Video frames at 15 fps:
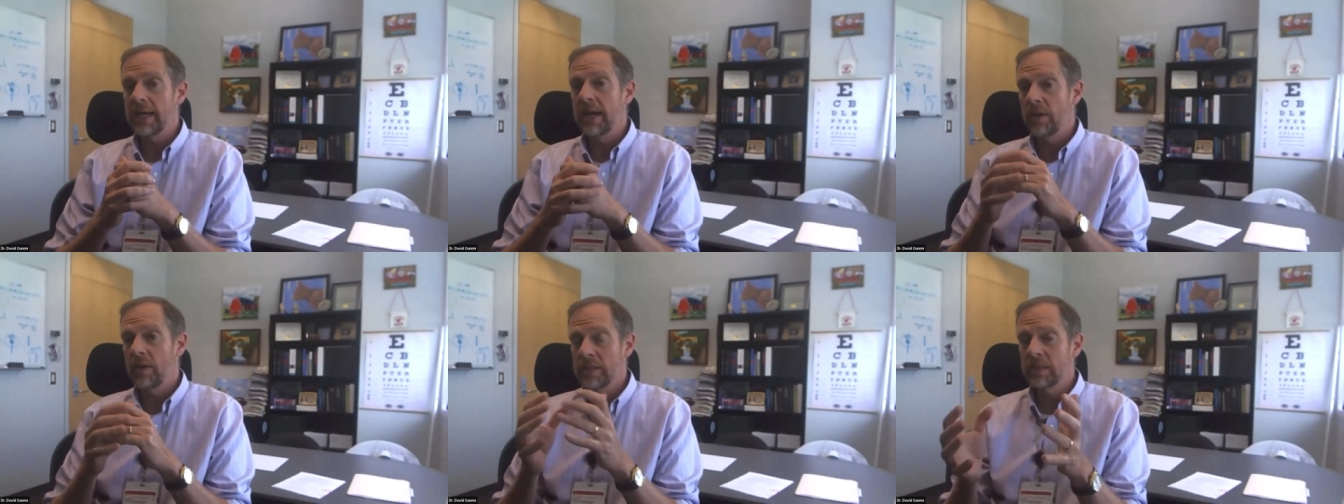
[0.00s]

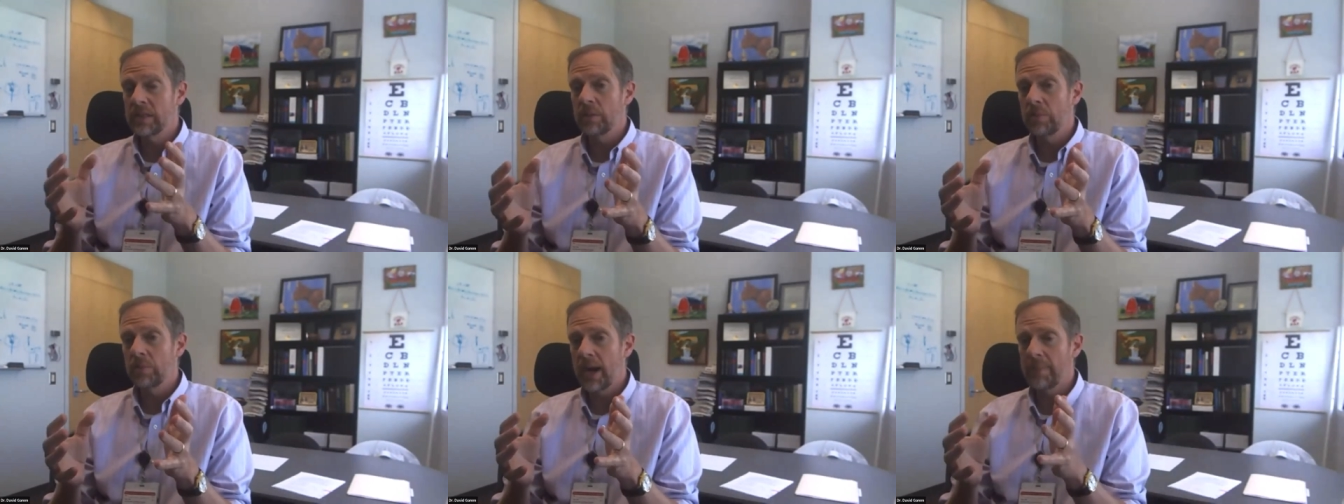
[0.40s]
Now, is
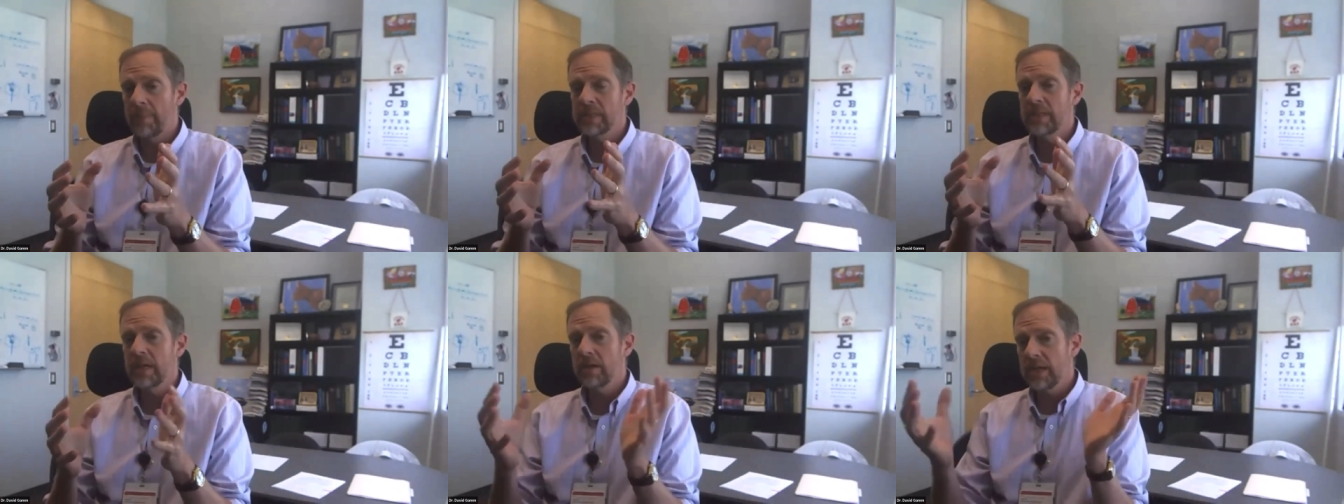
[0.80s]
there
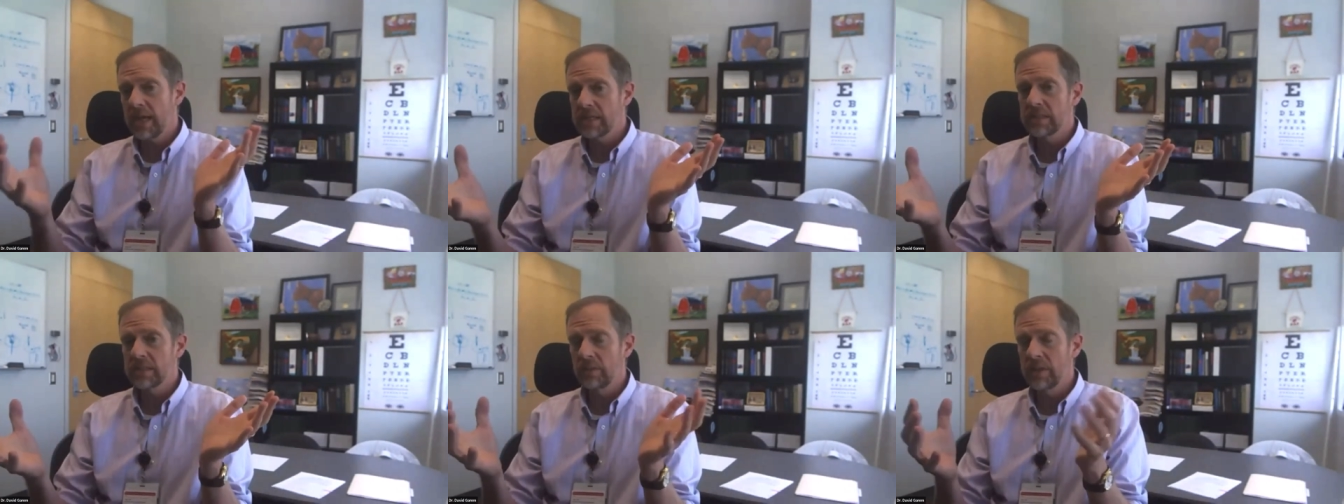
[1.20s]
promise there?
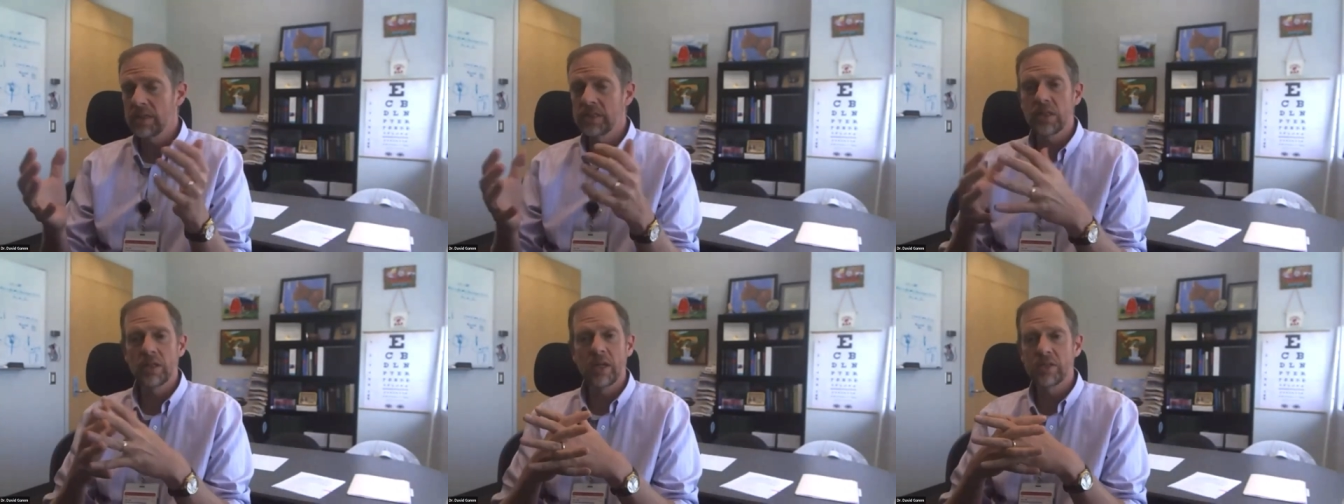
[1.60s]
Yes, there
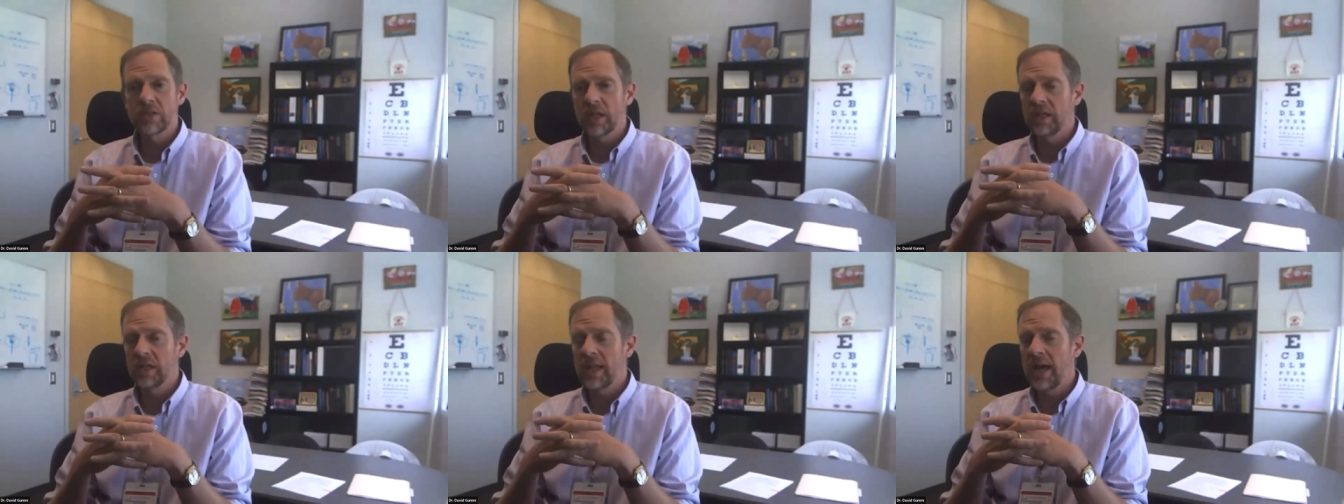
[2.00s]
is, and there's
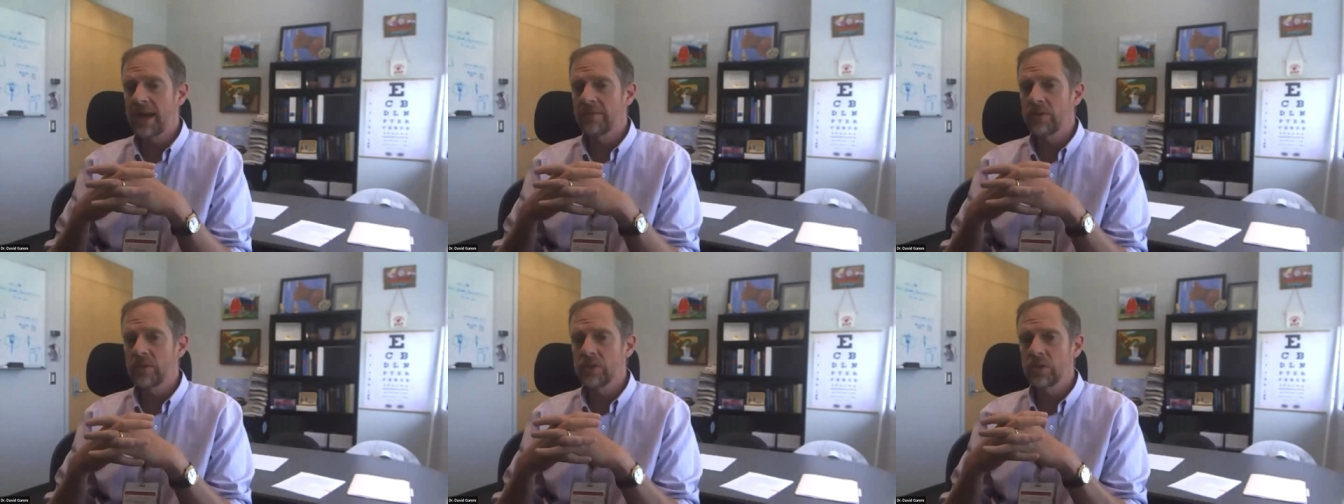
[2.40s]
a lot
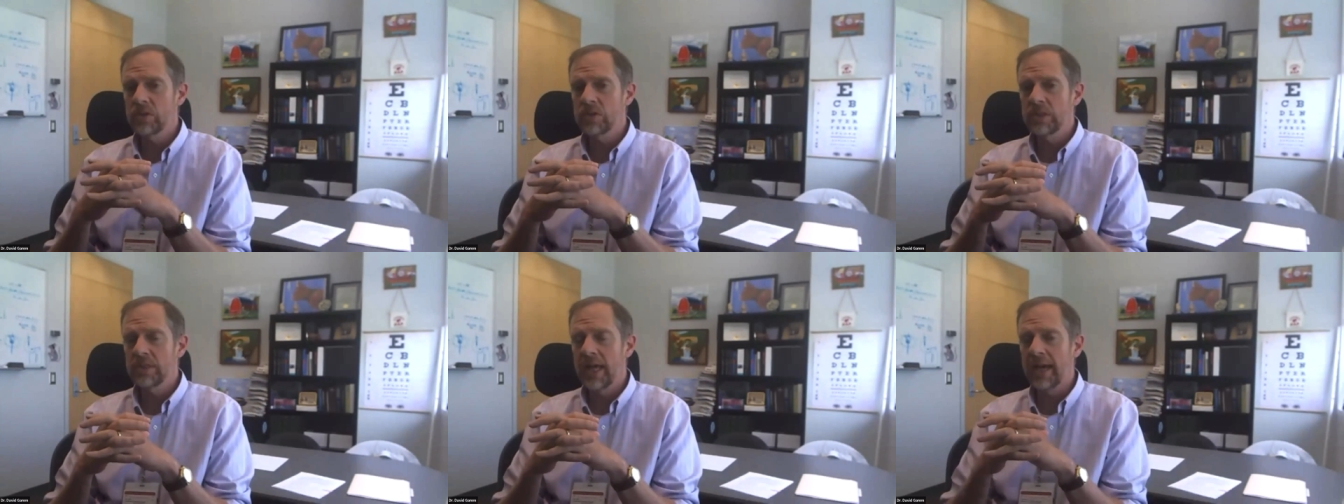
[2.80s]
of
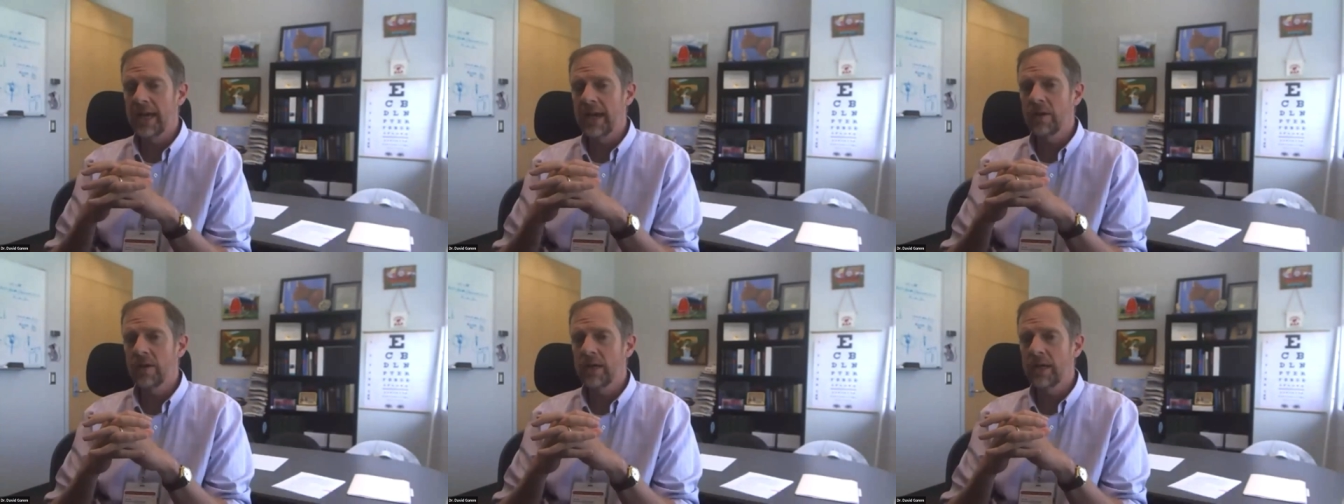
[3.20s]
research in that
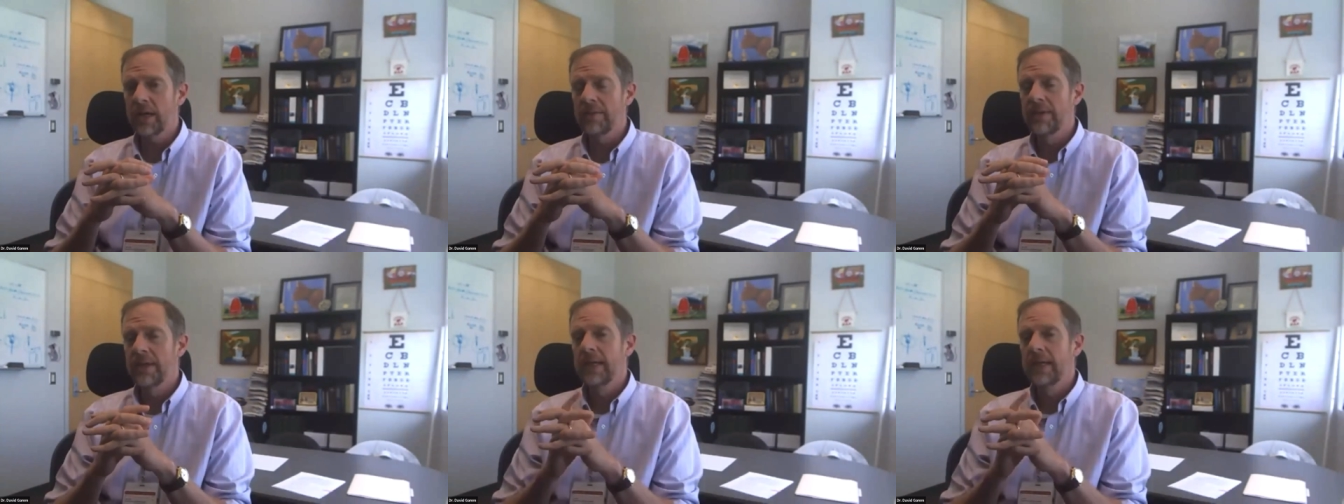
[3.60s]
area.